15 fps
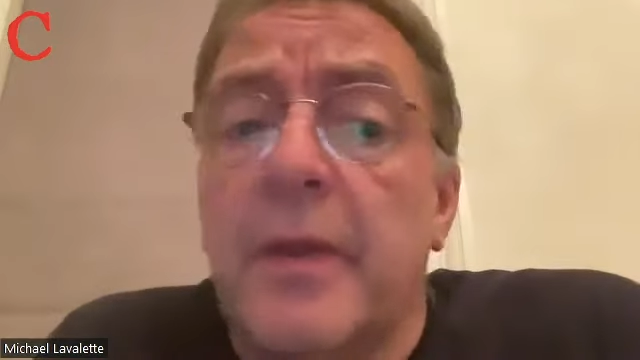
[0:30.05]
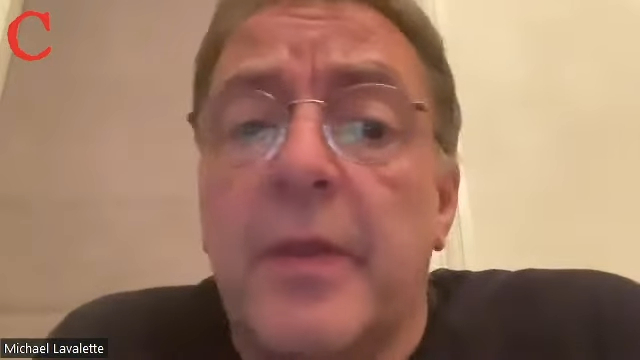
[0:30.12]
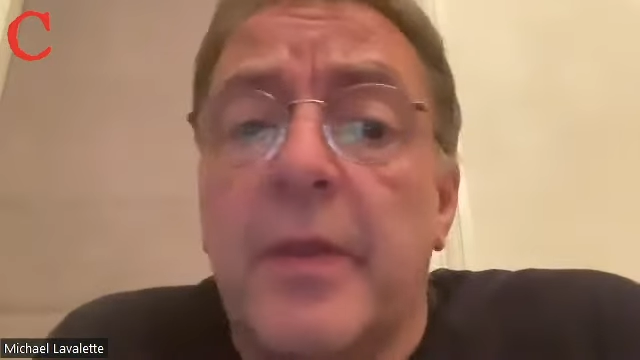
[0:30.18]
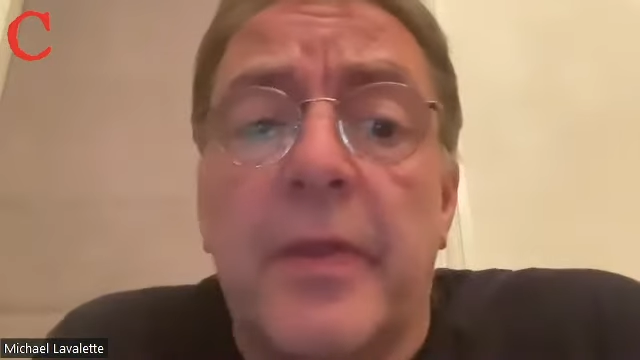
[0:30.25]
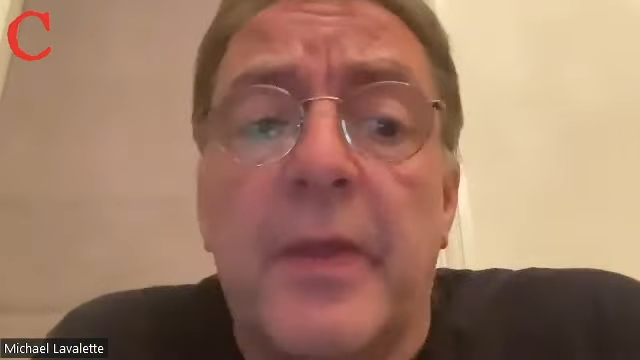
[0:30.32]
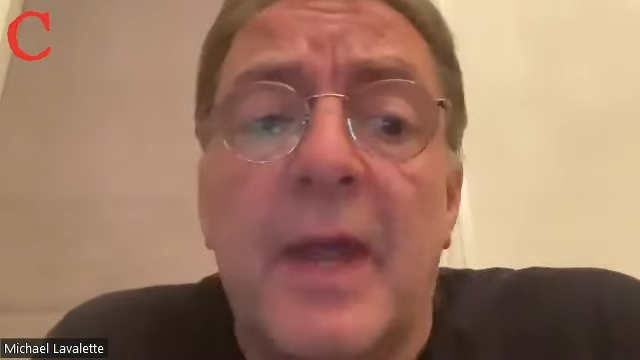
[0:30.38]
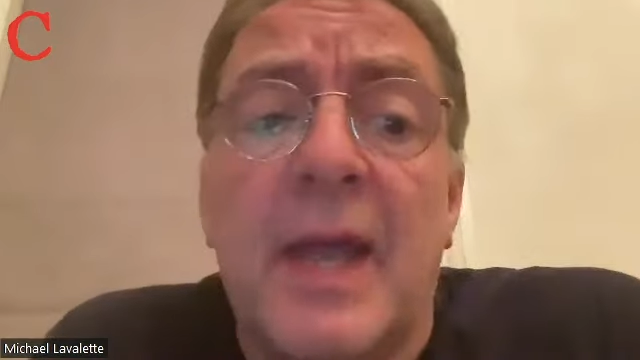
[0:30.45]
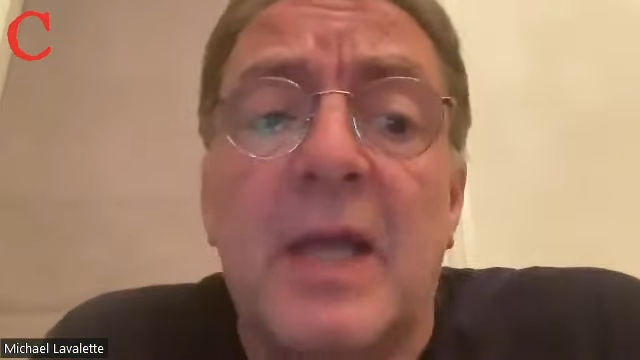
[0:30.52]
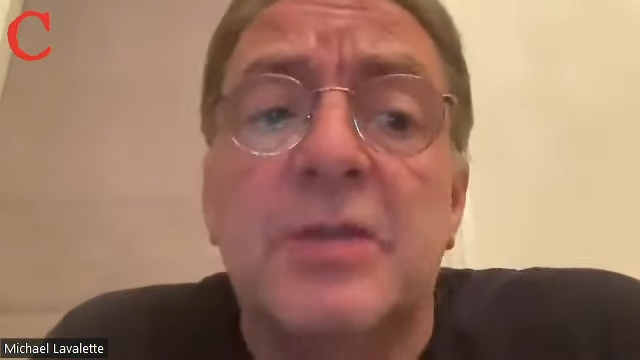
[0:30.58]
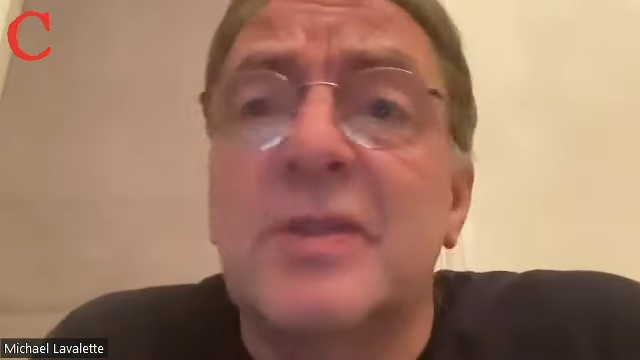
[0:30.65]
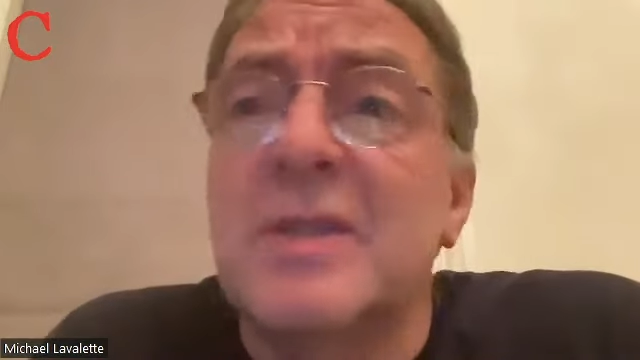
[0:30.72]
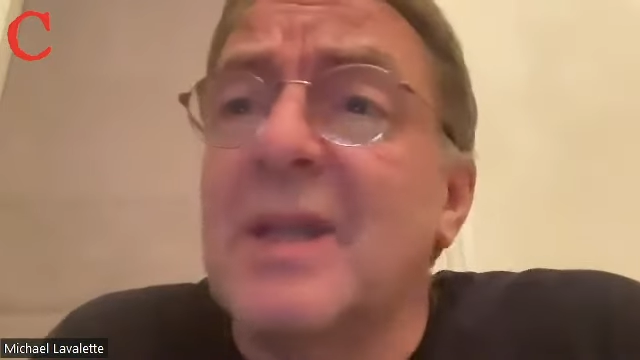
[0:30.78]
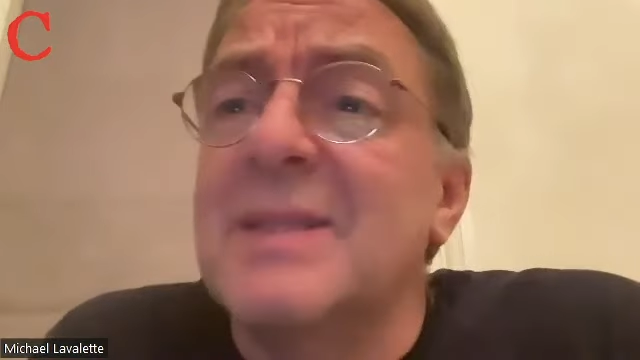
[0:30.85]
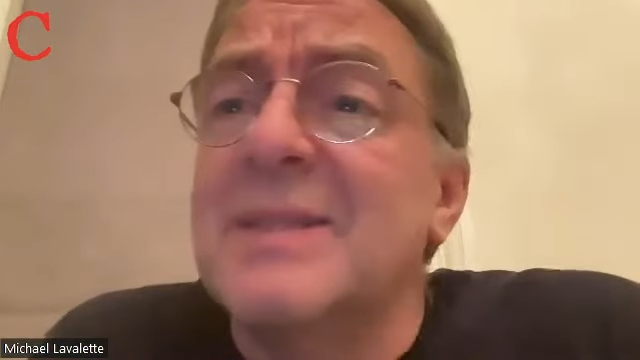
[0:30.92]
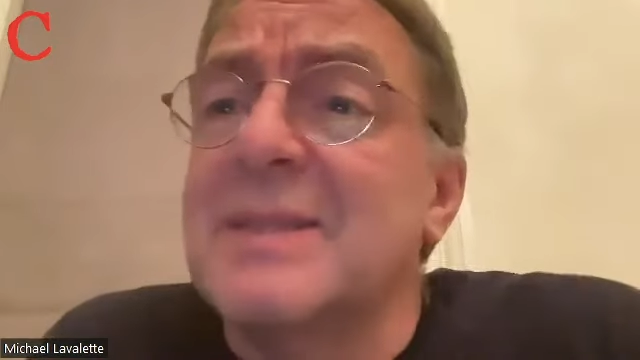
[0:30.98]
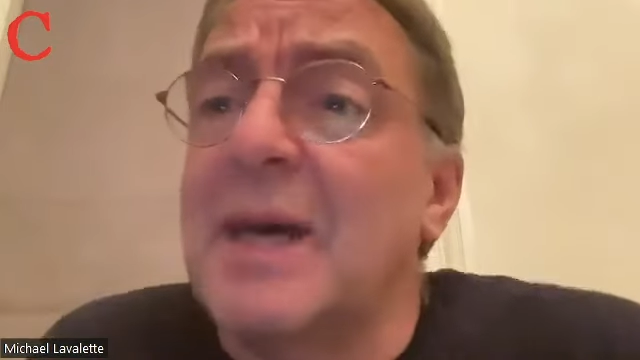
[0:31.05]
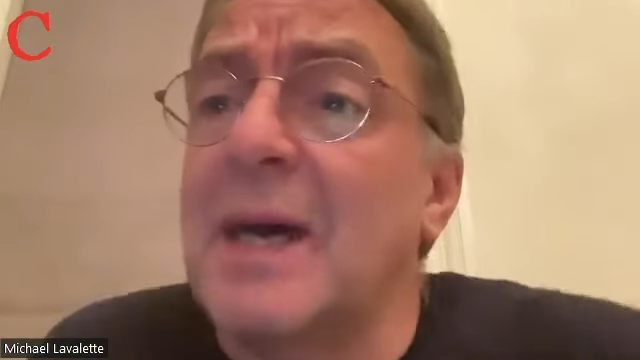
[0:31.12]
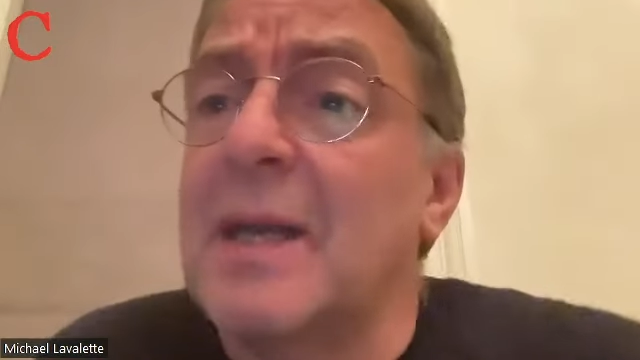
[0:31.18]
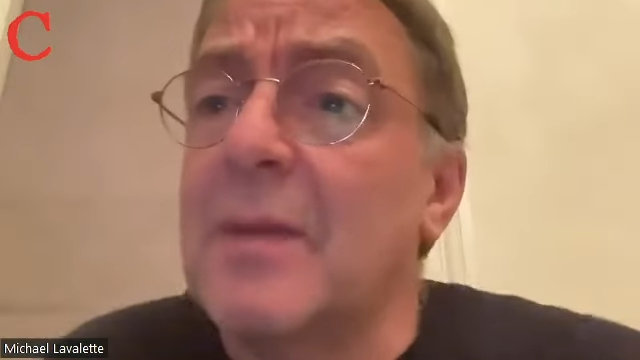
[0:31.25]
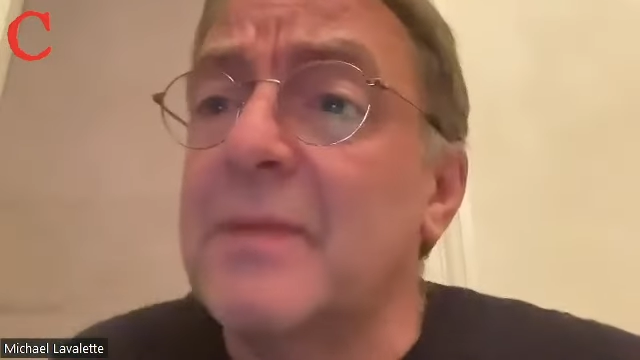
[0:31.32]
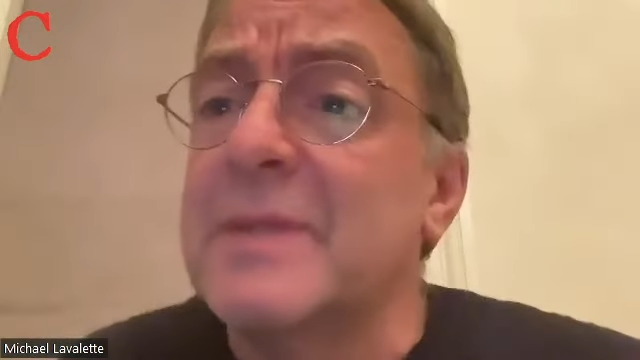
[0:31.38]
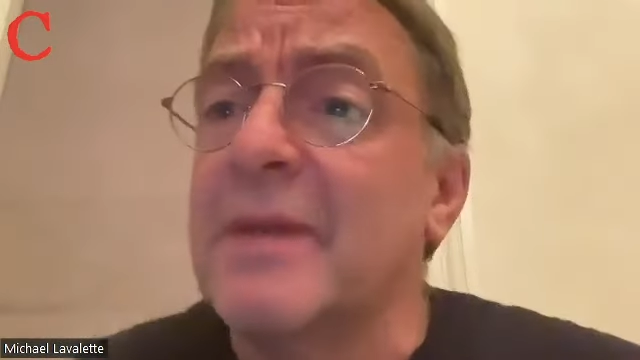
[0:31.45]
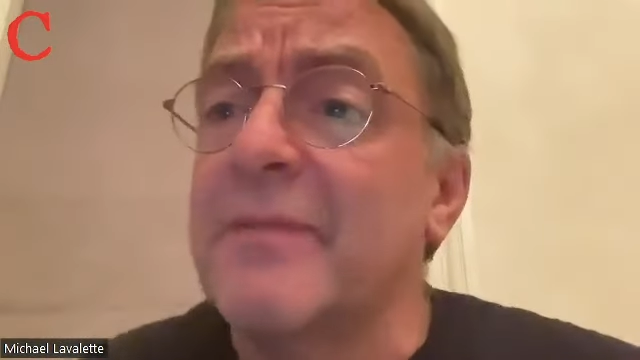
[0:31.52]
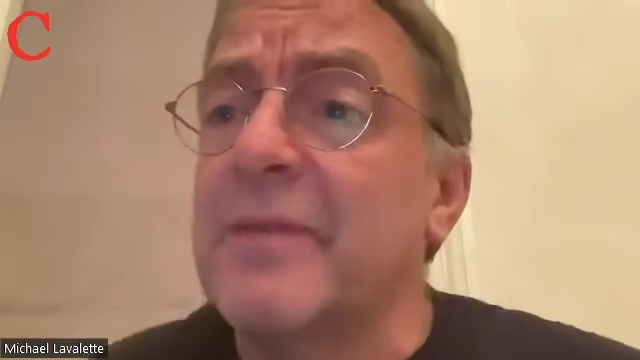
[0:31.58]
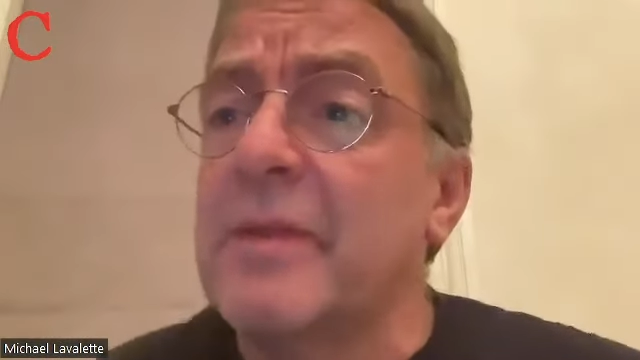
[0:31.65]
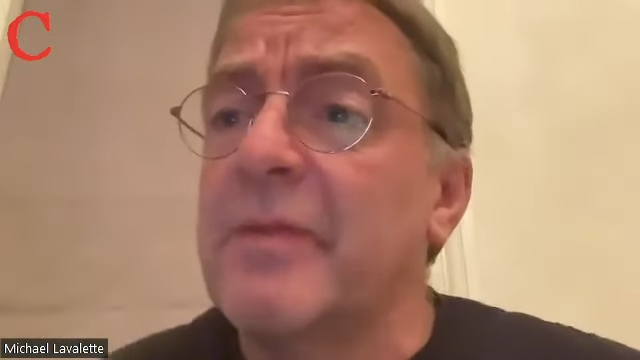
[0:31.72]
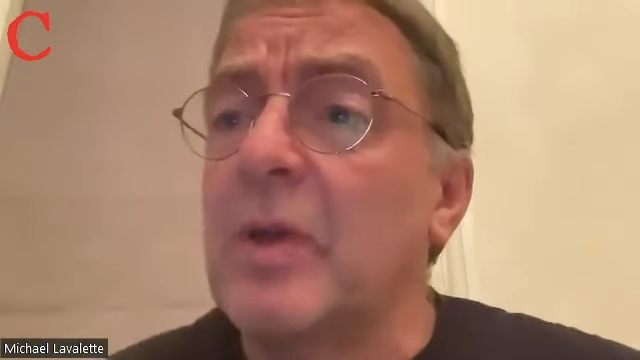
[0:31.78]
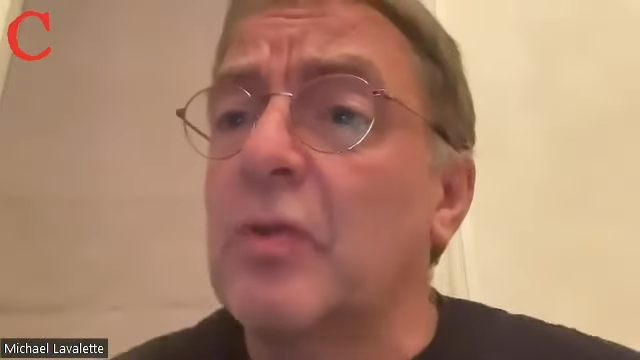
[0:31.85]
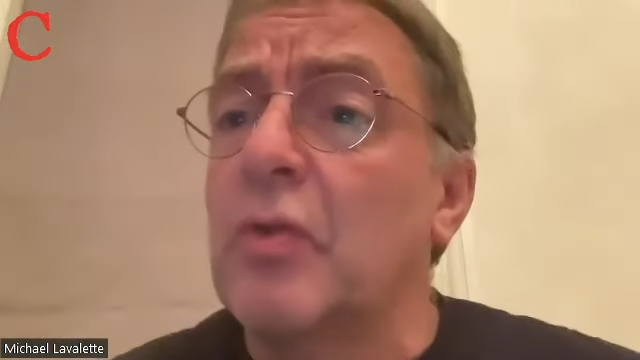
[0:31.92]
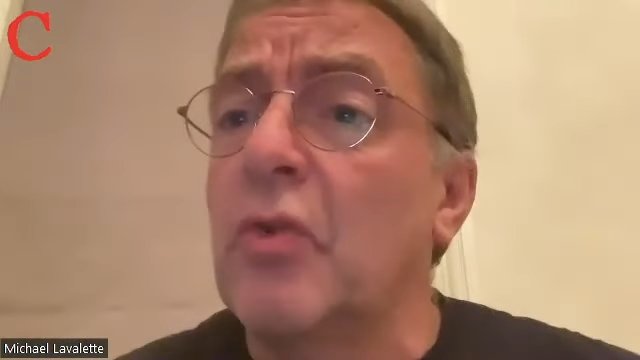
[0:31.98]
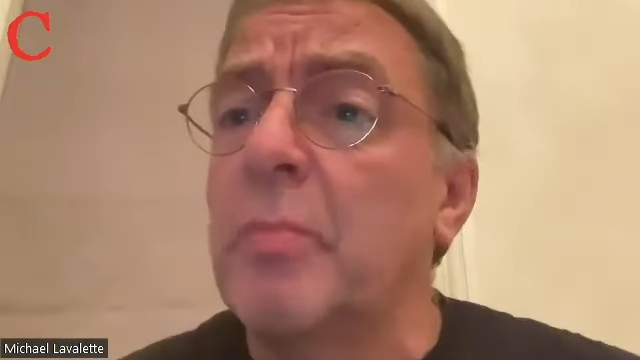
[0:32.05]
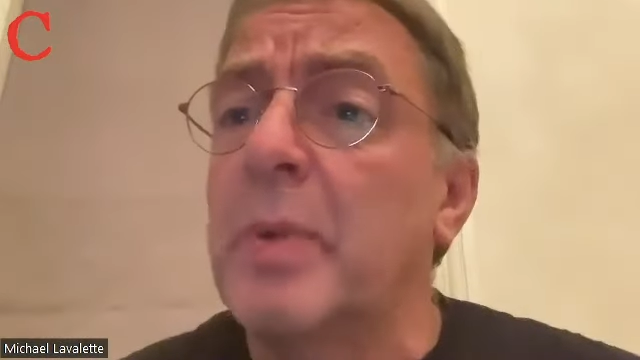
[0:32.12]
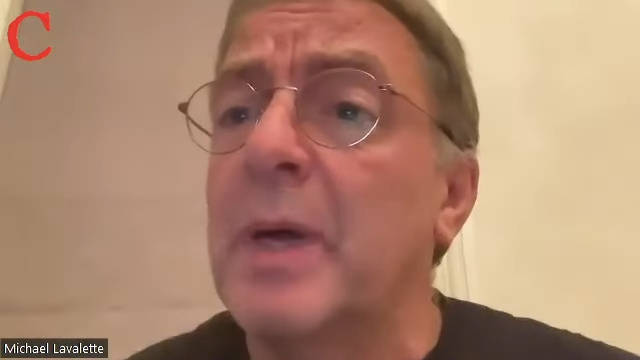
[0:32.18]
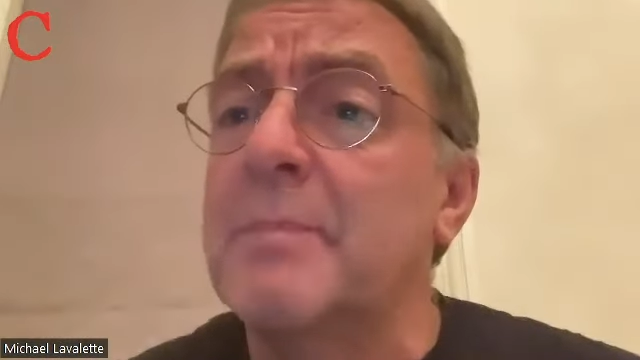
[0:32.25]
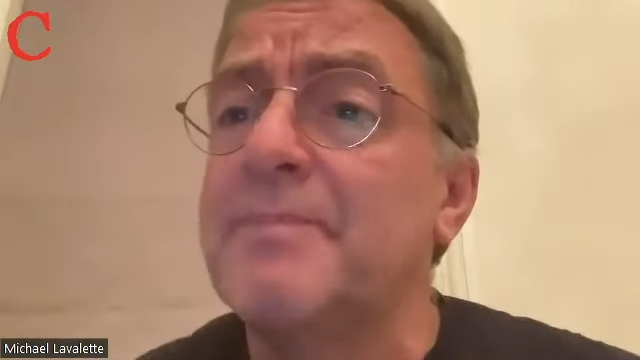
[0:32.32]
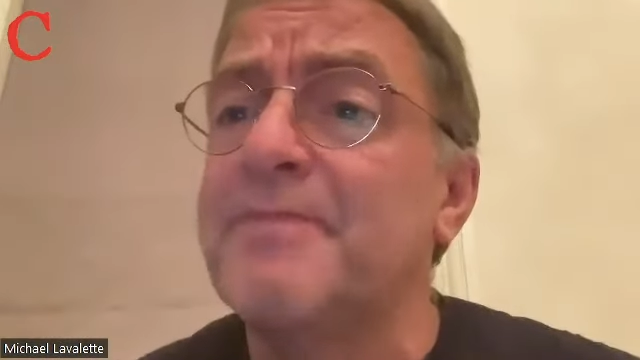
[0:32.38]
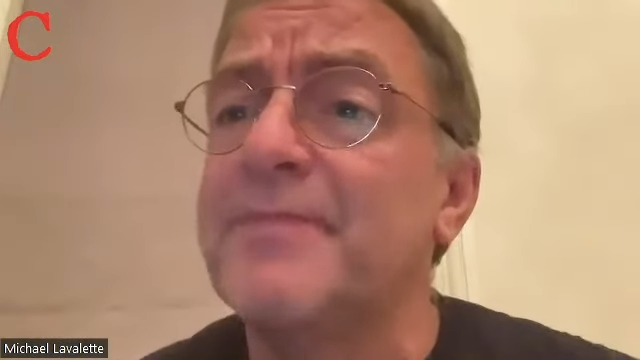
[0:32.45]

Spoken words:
that history didn't start on 7th of October.